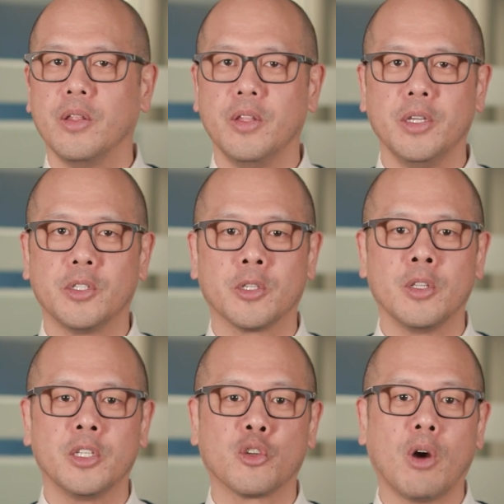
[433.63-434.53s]
These,
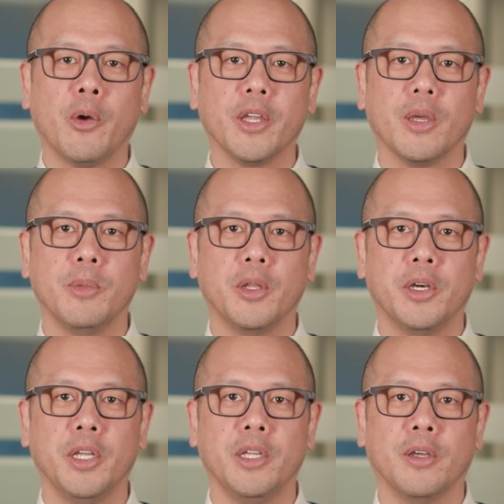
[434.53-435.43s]
this growing
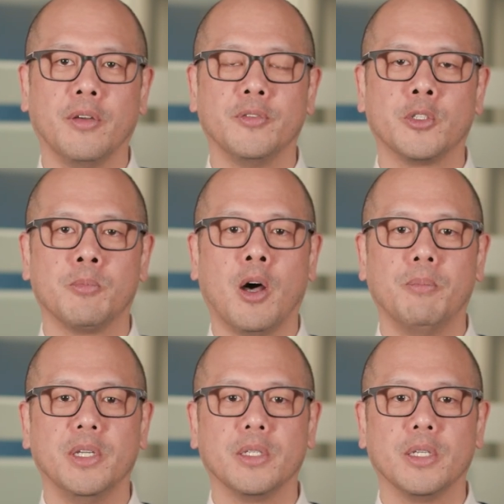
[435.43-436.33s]
community of small
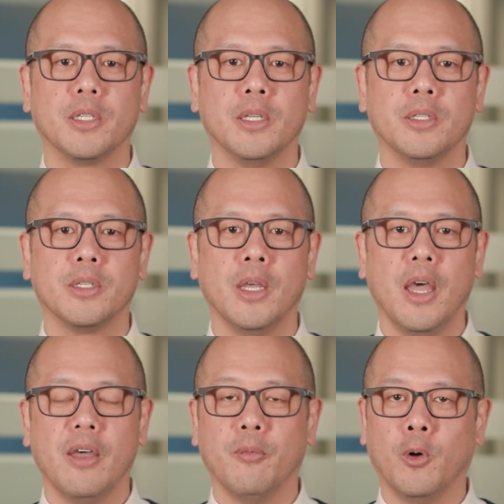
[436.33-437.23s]
businesses
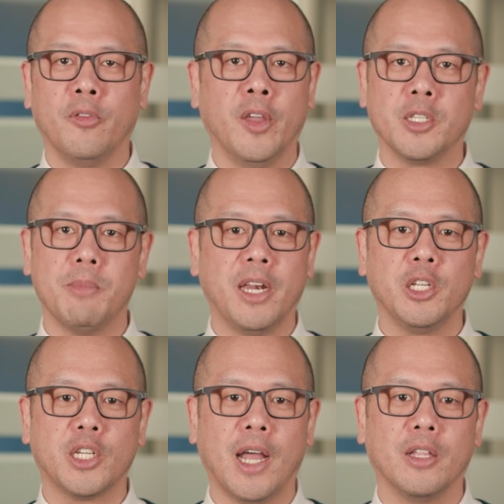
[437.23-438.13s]
will face many
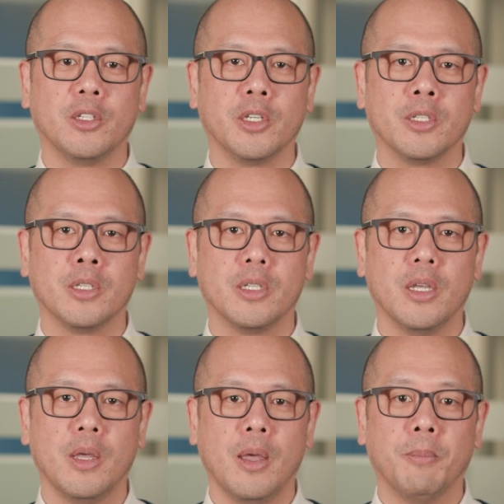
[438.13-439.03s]
challenges,
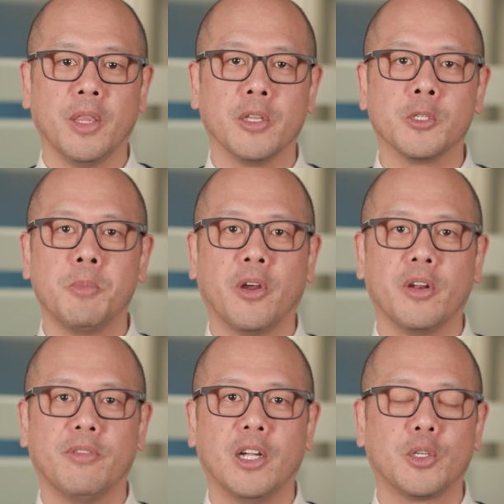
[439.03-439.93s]
but the spirit
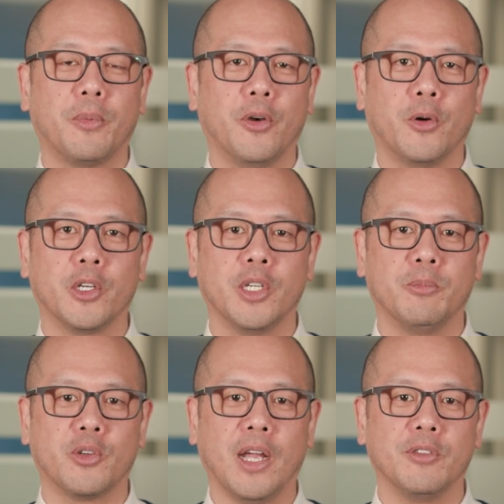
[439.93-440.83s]
of entrepreneurship
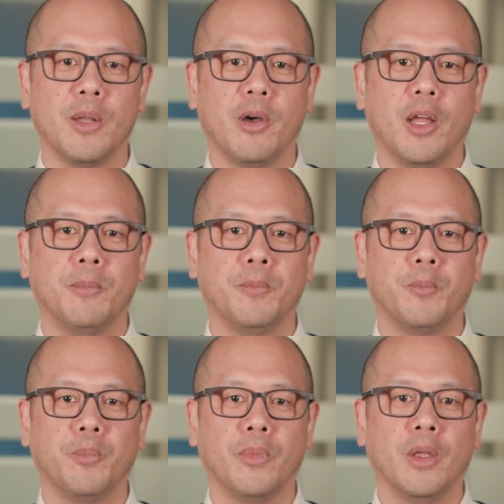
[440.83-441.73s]
drives them on.
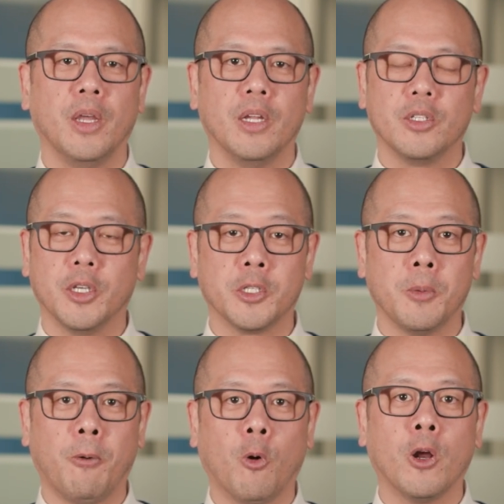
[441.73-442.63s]
To
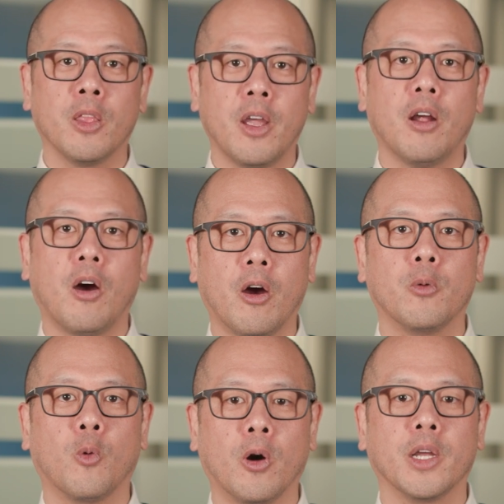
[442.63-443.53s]
support their
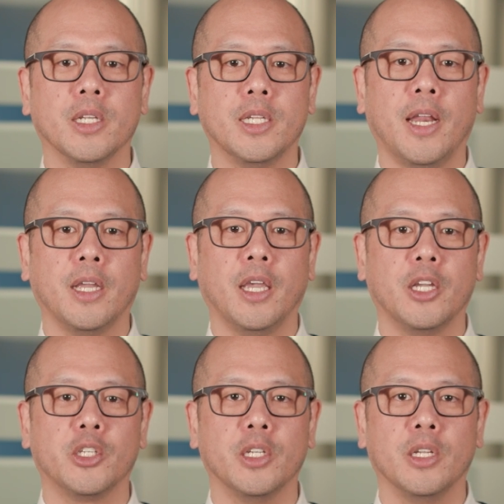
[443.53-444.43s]
hard work and
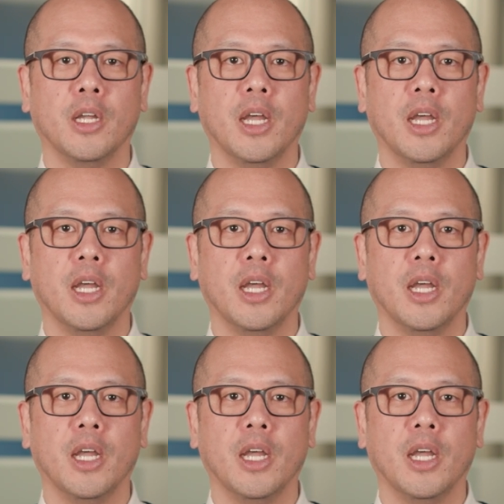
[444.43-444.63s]
dedication,